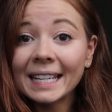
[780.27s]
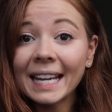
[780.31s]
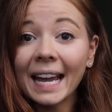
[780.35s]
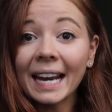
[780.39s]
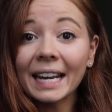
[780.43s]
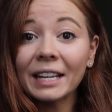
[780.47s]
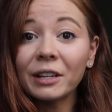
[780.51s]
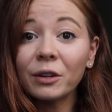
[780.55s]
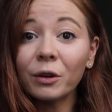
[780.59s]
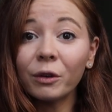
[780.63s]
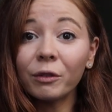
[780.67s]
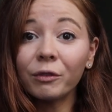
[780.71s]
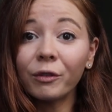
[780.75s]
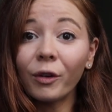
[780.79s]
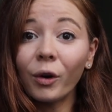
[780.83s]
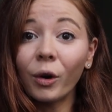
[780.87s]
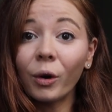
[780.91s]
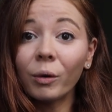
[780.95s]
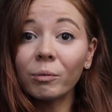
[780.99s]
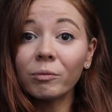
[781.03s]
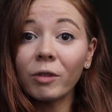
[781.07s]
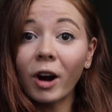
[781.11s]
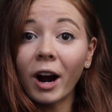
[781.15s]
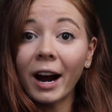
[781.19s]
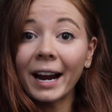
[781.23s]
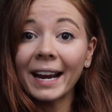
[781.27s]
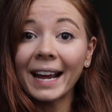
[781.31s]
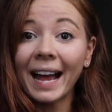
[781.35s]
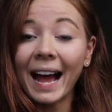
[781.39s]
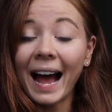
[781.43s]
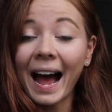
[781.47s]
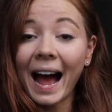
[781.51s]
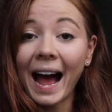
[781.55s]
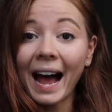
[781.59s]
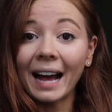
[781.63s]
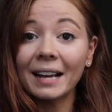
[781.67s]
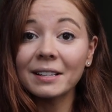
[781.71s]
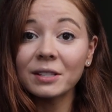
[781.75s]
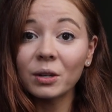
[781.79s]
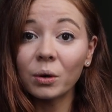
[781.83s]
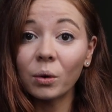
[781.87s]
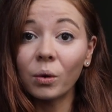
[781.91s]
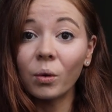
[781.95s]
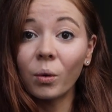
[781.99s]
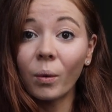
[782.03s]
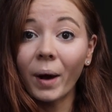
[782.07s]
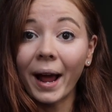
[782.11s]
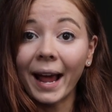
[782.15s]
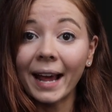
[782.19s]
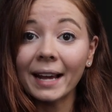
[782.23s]
Getting your form right as
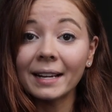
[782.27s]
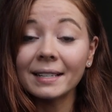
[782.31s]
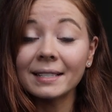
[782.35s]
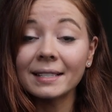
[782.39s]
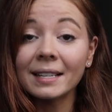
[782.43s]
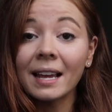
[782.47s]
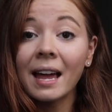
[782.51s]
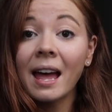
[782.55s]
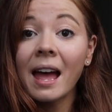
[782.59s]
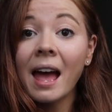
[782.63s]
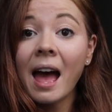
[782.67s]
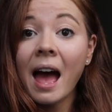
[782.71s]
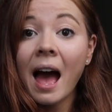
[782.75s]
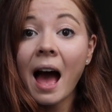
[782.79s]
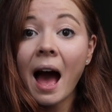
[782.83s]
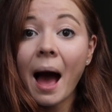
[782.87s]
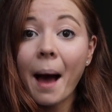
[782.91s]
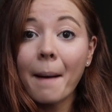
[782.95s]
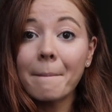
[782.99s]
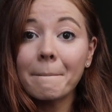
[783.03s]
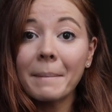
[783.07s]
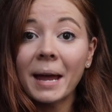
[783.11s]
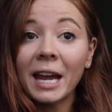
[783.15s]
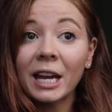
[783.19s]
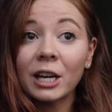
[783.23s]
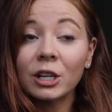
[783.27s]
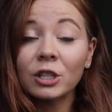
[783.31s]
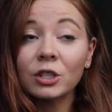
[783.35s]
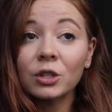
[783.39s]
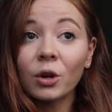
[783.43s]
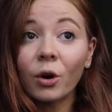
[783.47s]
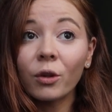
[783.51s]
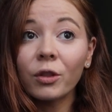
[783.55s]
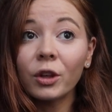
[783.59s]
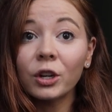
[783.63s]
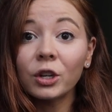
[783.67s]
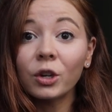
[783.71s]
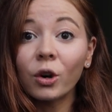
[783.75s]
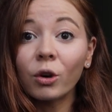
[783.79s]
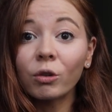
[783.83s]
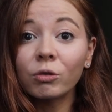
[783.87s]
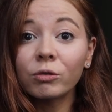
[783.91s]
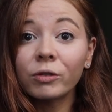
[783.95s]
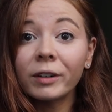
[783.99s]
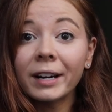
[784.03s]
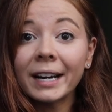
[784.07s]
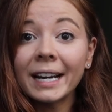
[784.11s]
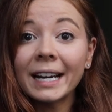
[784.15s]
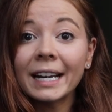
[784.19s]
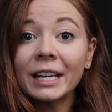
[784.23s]
always, and making sure that you're
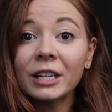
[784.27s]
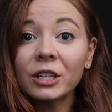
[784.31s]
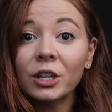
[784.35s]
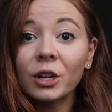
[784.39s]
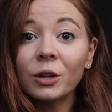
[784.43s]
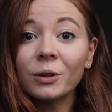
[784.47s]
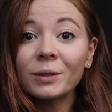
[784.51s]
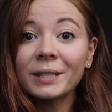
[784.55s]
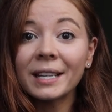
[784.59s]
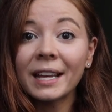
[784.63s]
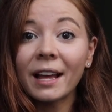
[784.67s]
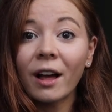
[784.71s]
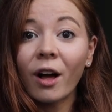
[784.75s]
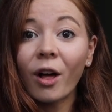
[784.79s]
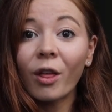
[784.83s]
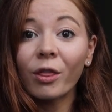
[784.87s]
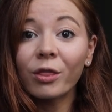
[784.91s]
really using